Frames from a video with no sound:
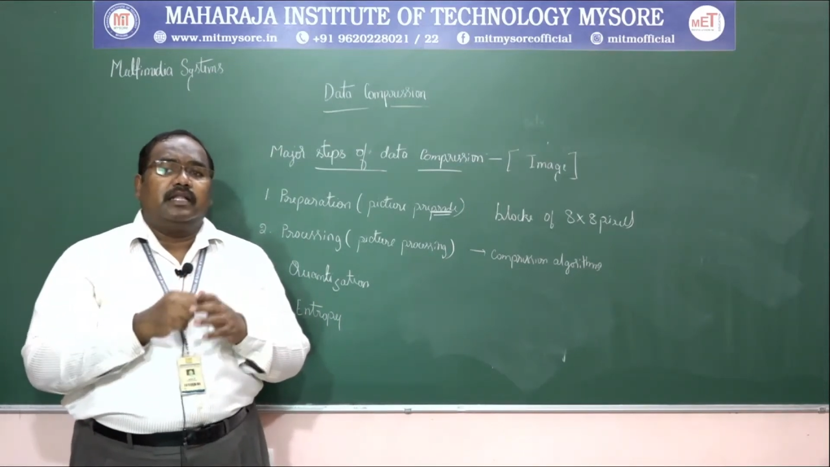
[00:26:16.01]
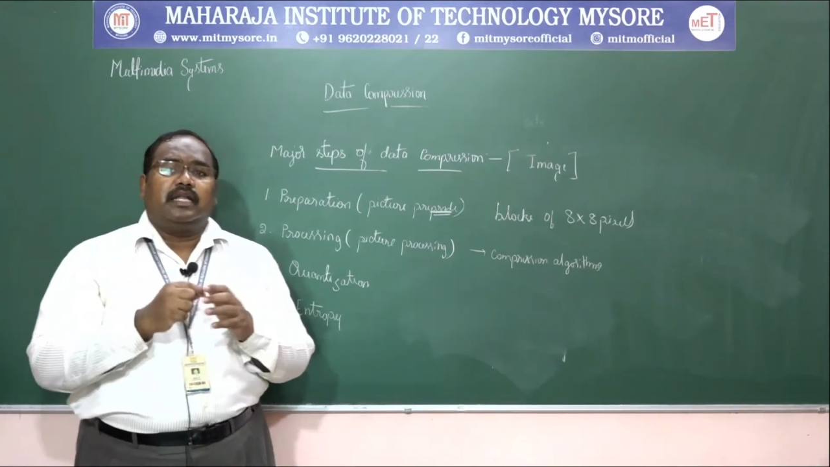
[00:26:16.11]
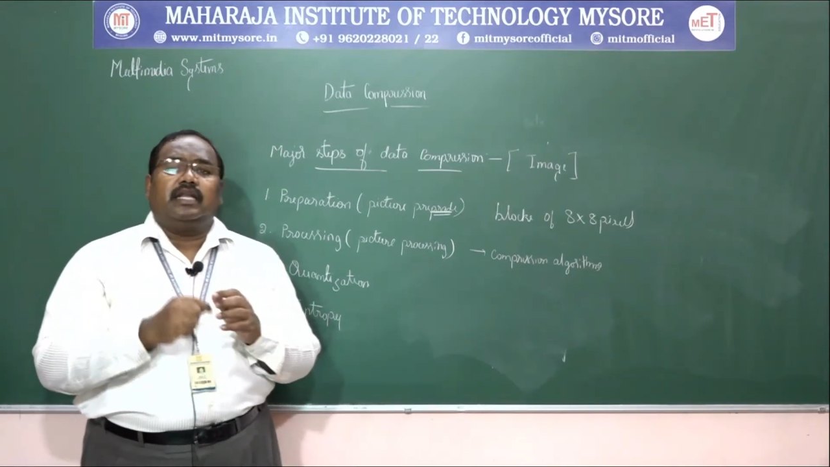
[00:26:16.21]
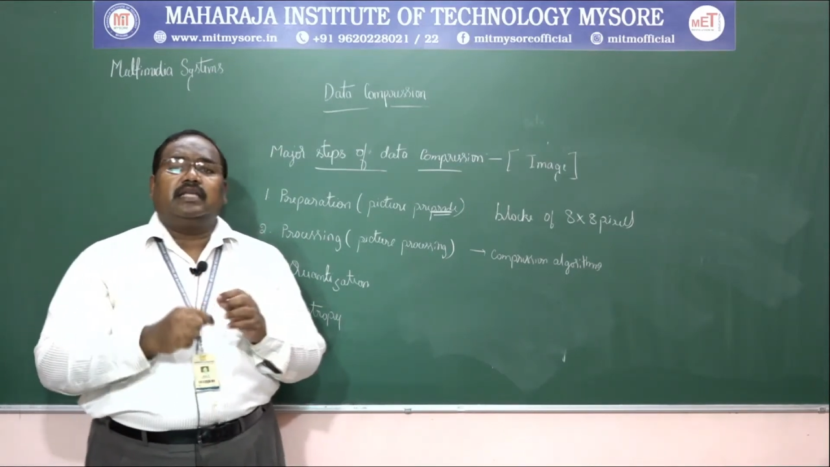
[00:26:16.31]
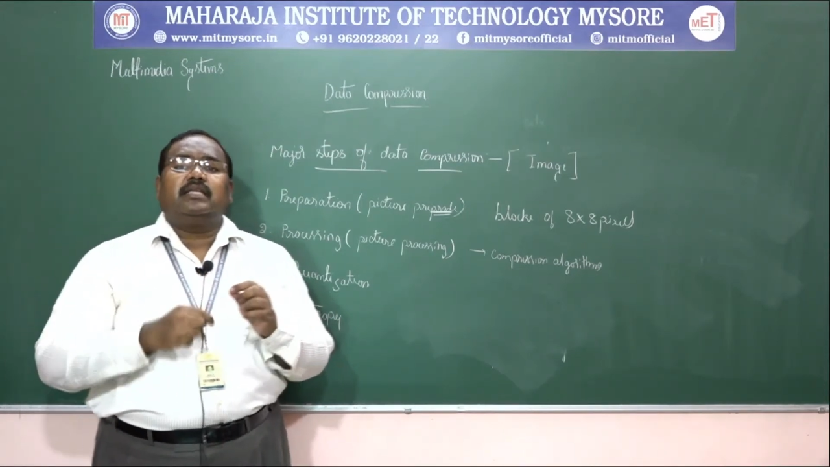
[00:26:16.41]

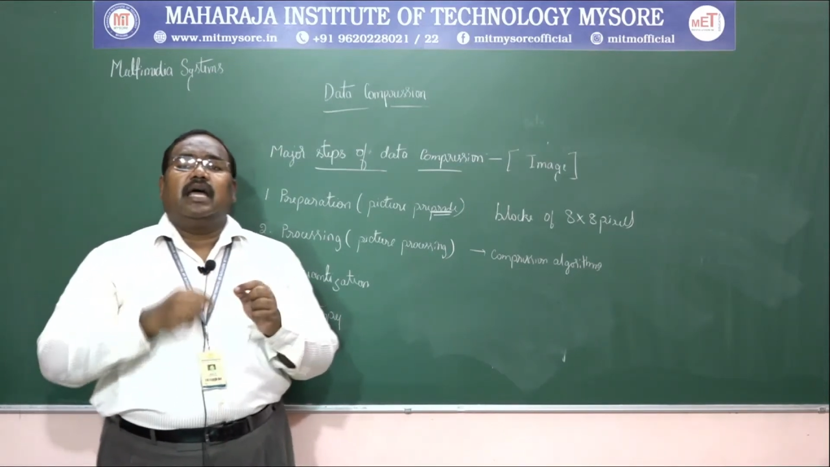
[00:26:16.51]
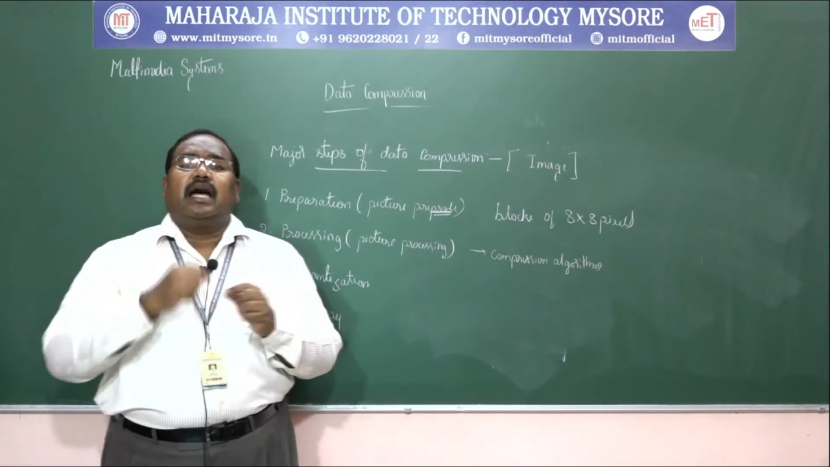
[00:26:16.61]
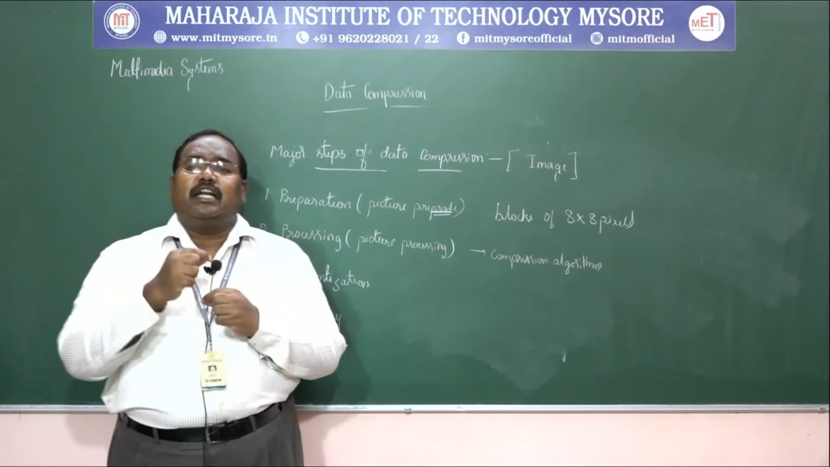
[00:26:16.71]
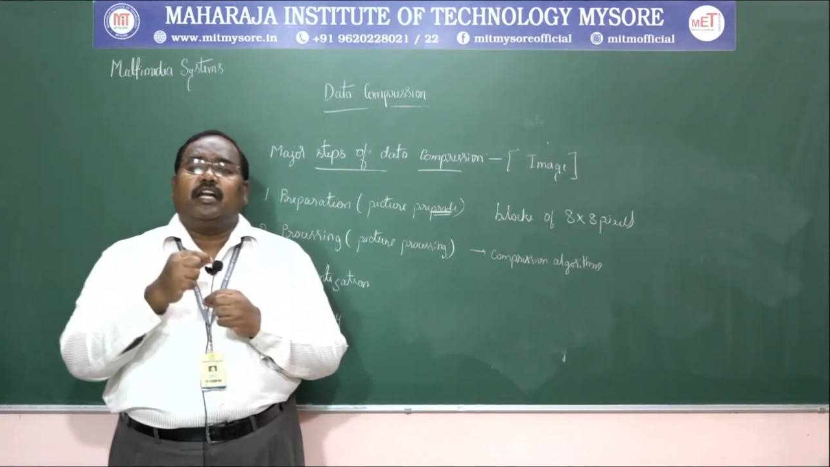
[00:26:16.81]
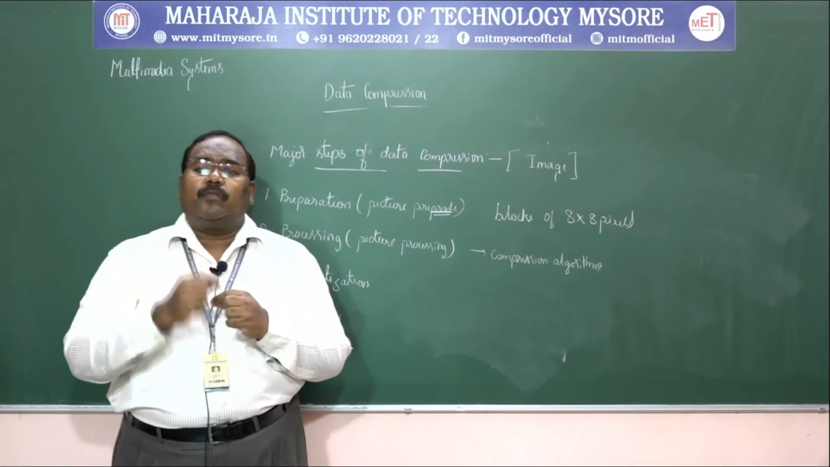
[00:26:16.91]
that is
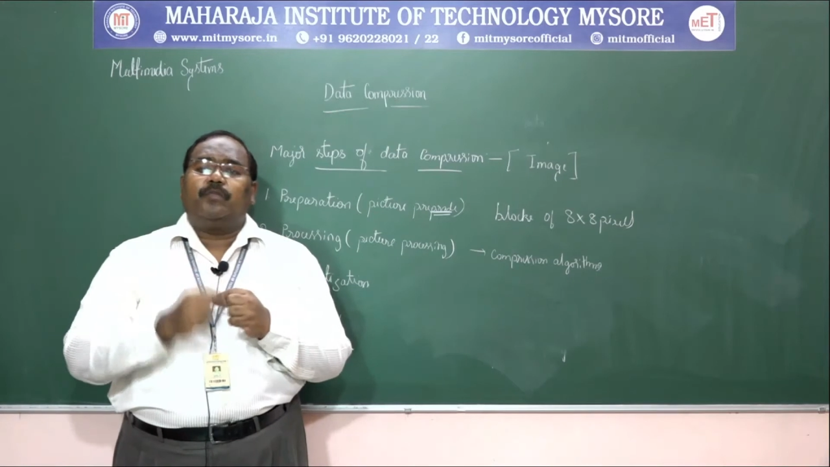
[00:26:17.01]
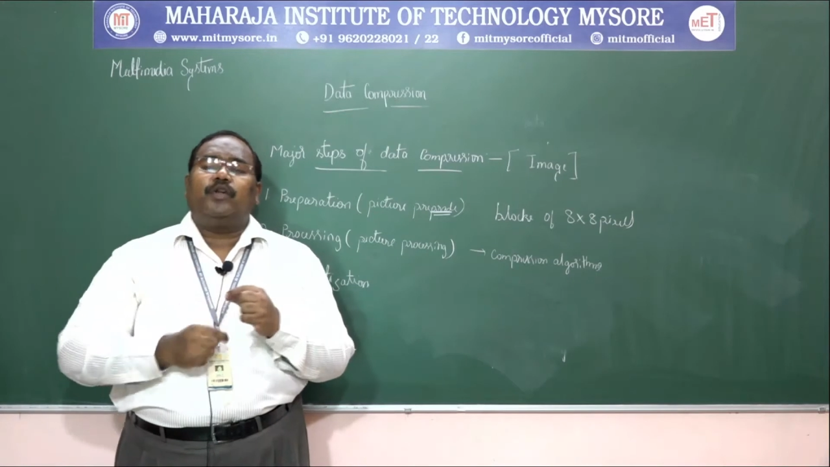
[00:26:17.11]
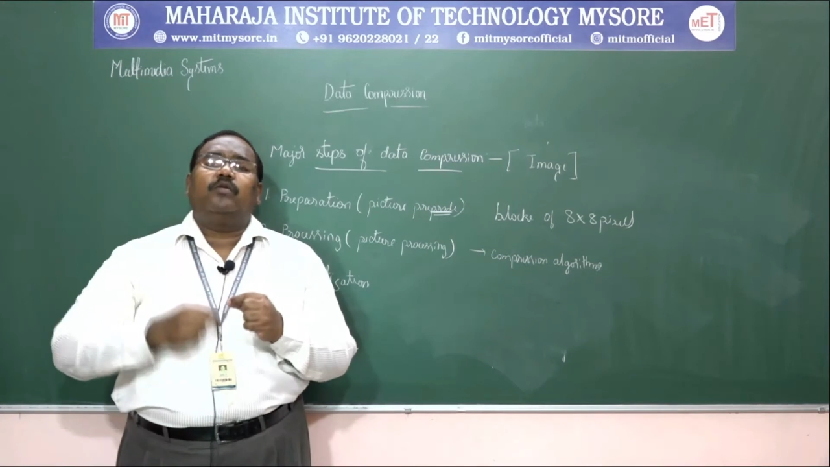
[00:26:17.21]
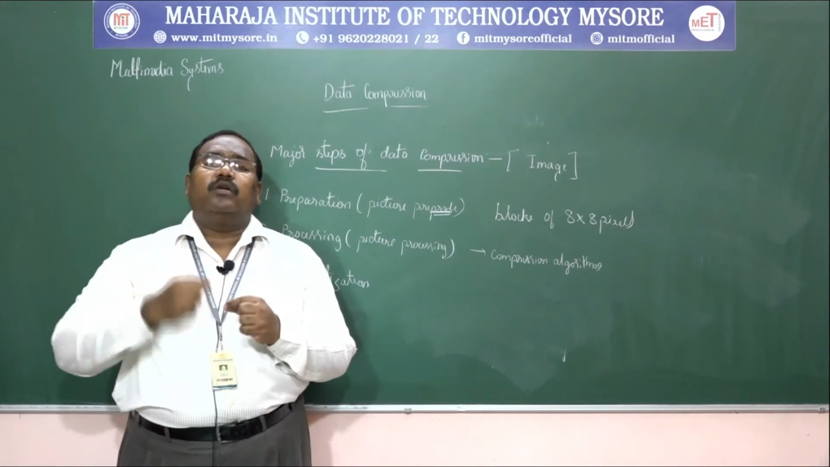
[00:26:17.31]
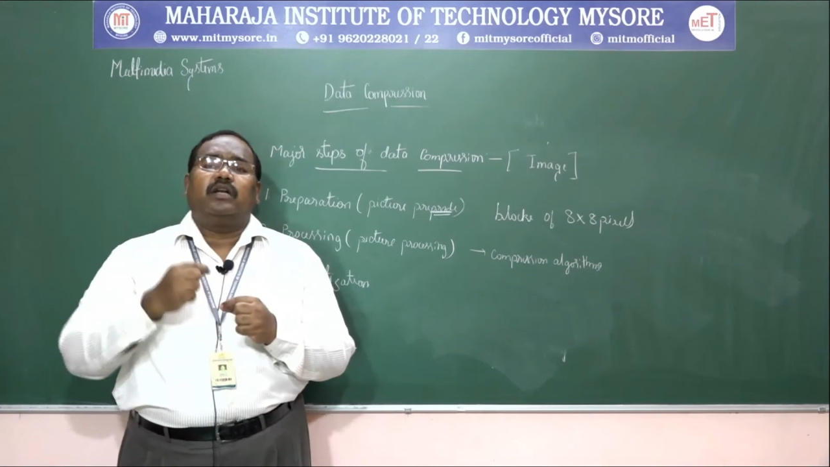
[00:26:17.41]

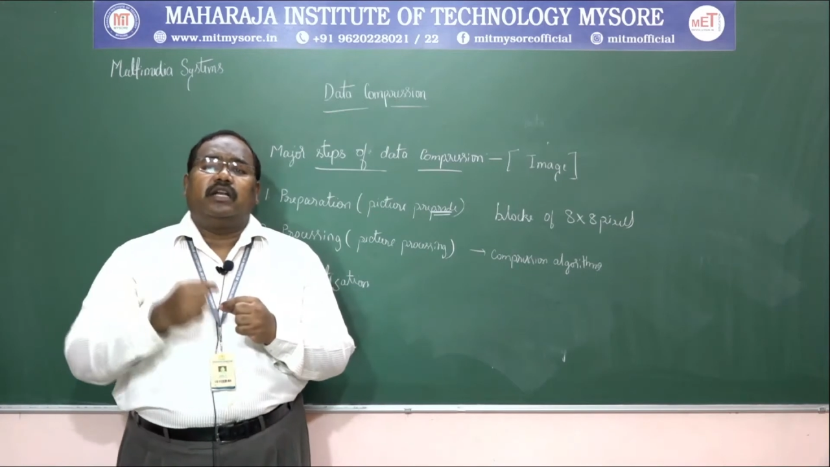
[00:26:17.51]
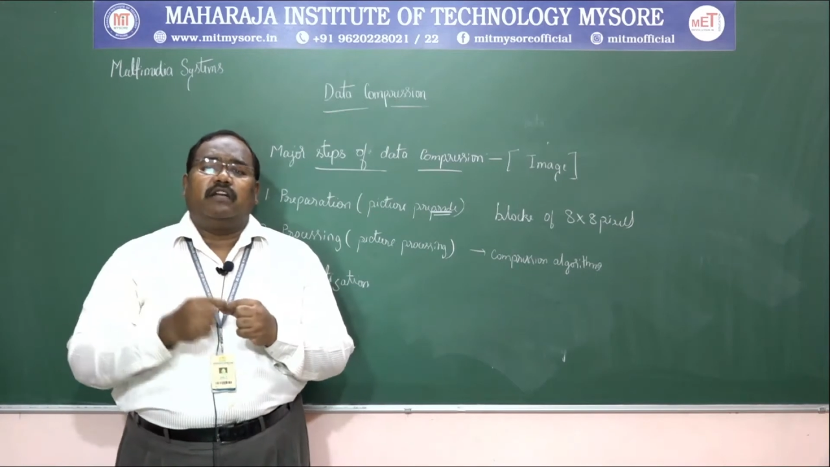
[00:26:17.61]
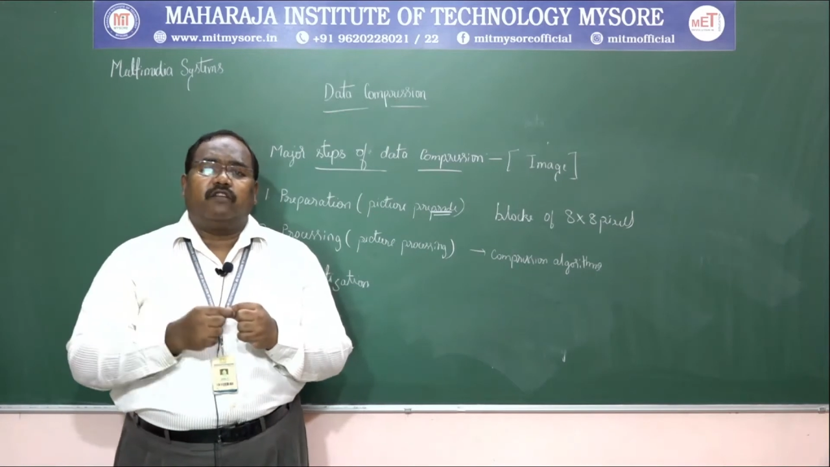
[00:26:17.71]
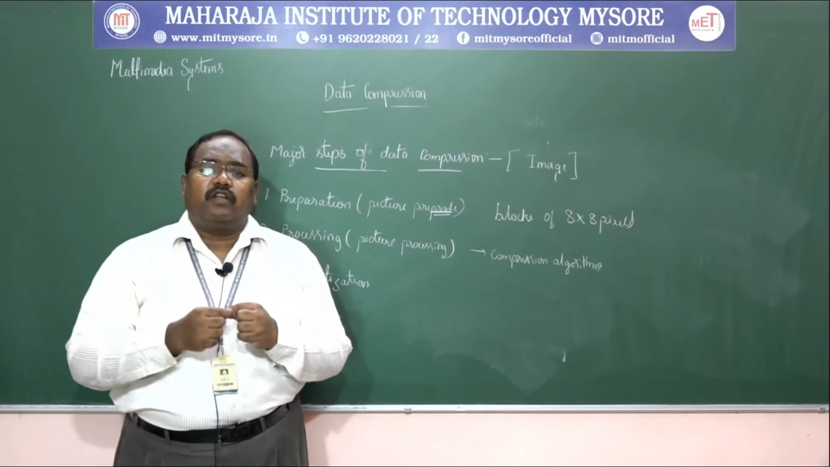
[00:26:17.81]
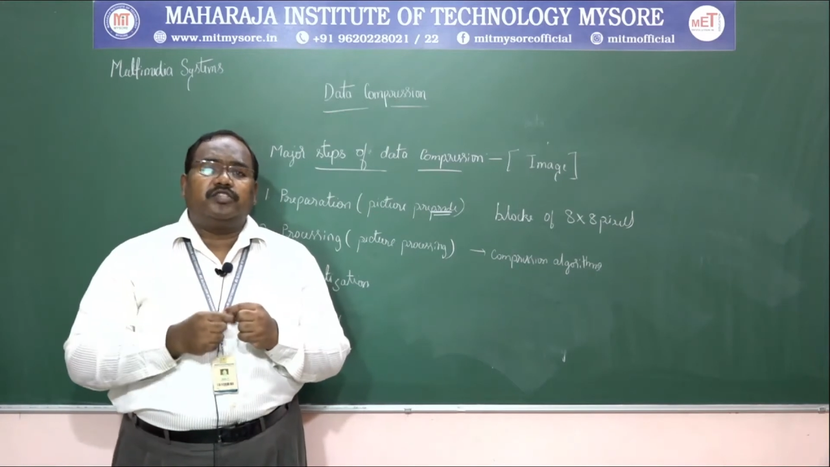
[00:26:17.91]
adaptive
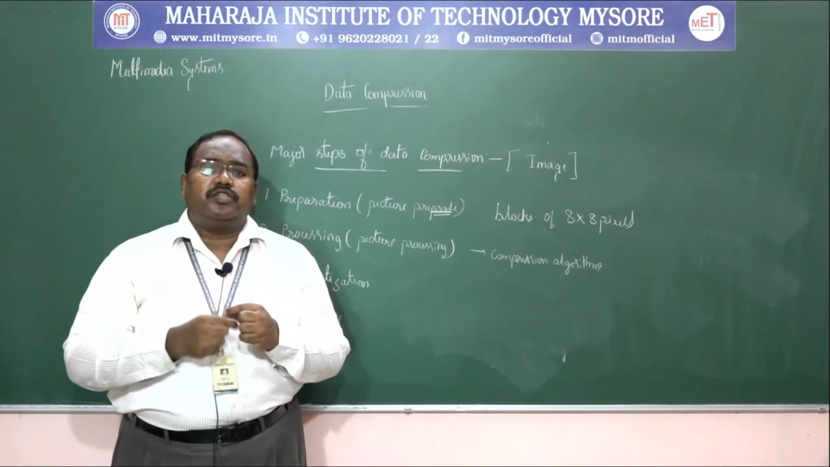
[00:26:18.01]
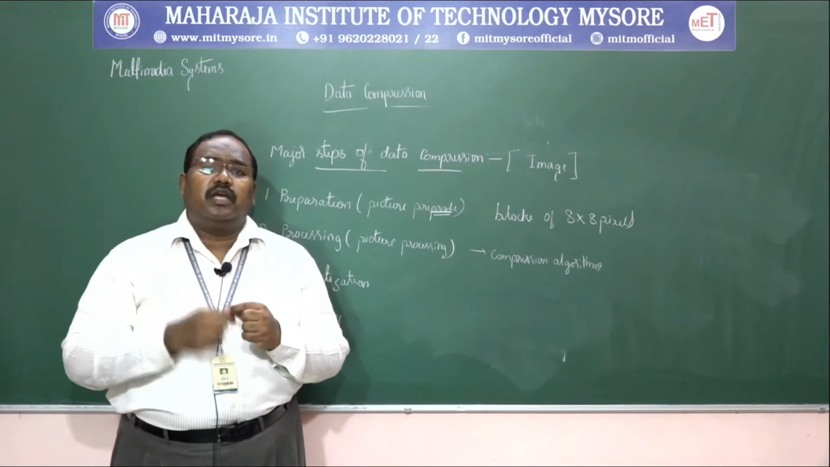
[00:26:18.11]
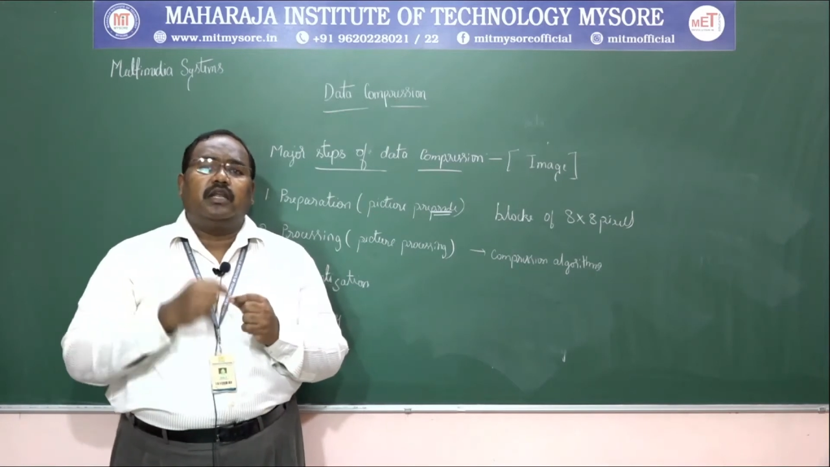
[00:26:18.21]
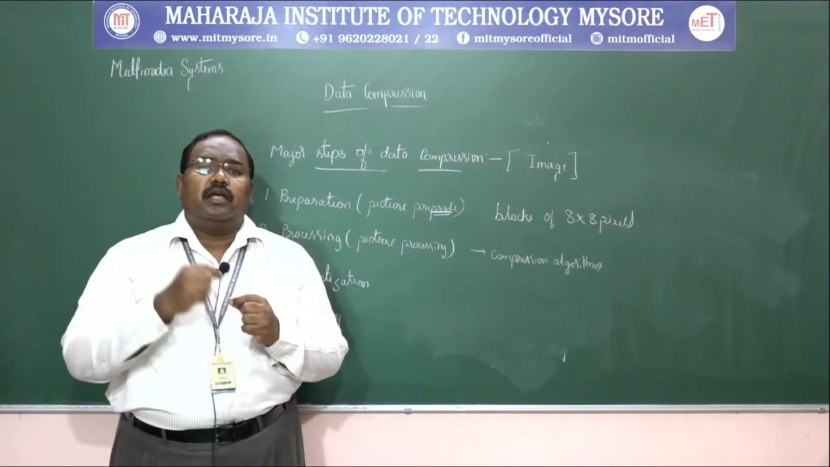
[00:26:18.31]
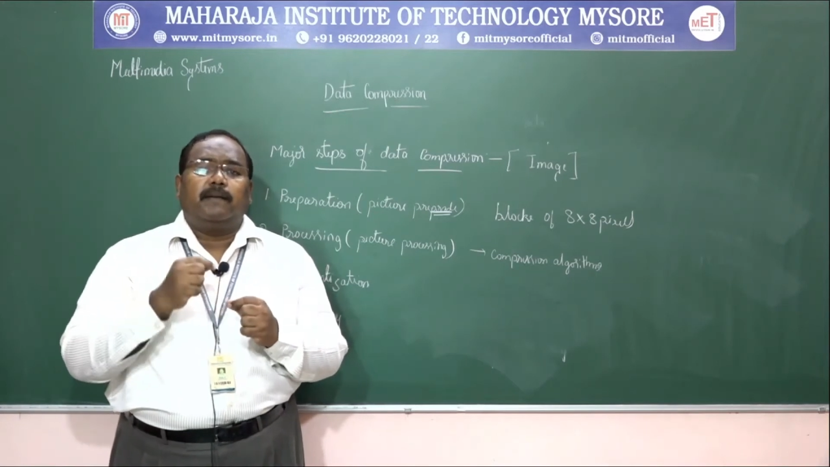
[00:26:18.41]

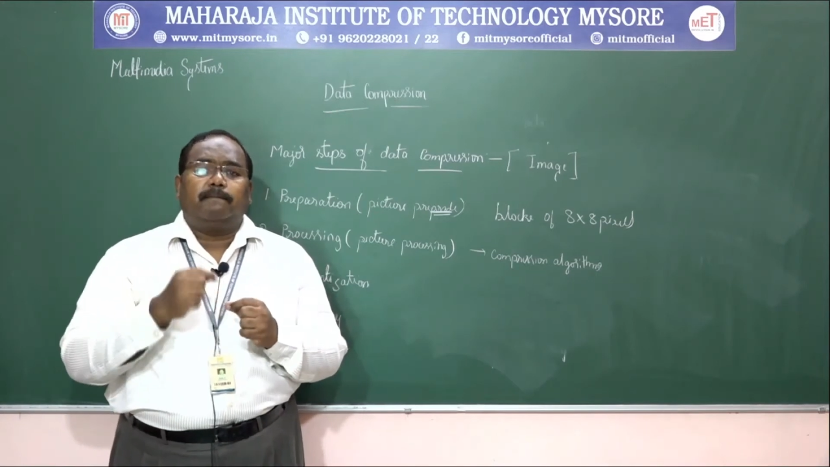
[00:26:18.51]
differential